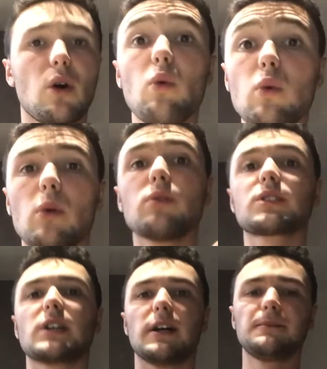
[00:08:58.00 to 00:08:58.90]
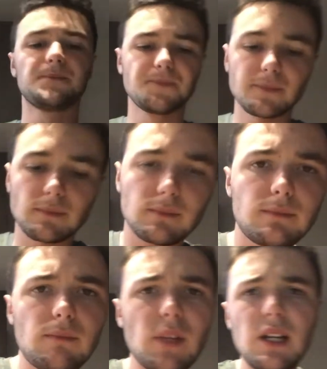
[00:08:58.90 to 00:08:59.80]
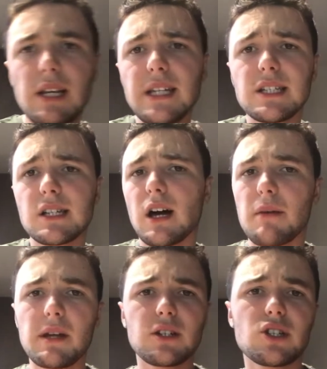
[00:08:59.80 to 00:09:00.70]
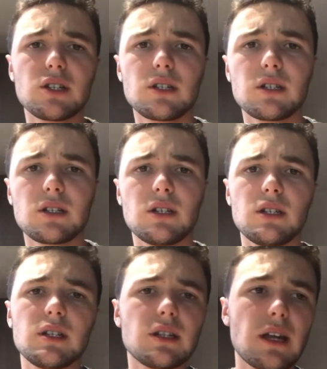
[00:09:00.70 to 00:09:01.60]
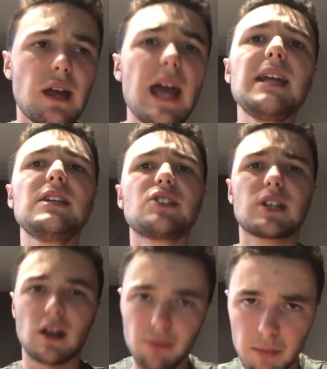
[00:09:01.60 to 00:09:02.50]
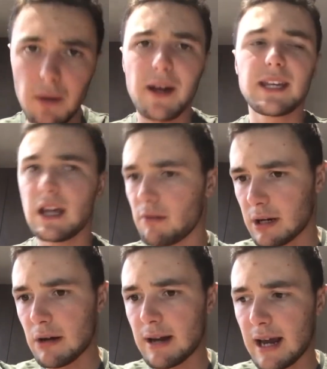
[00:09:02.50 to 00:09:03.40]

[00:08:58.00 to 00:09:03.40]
Also, Lister, I mentioned ages ago, probably about a year ago